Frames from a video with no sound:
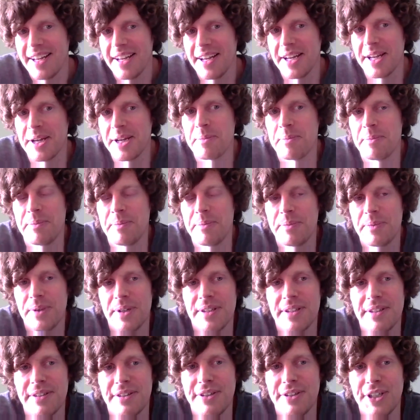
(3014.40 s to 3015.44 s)
Um,
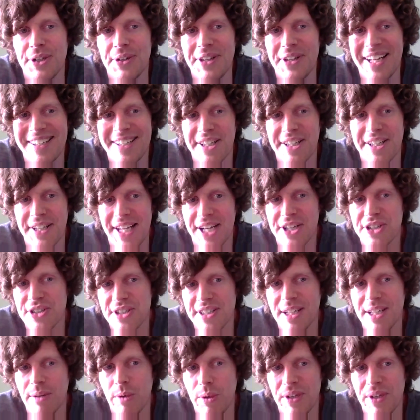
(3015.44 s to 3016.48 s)
you know, that
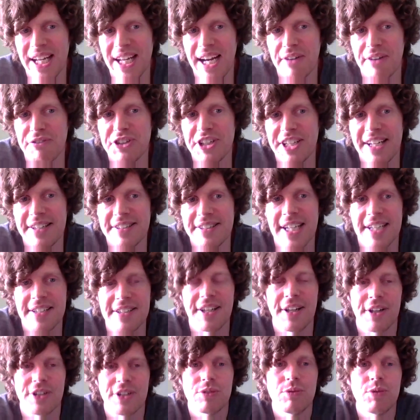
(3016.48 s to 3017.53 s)
connection that we would have to that
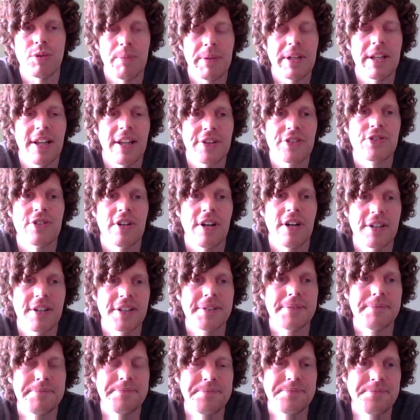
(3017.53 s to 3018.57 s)
technology would be a lot stronger.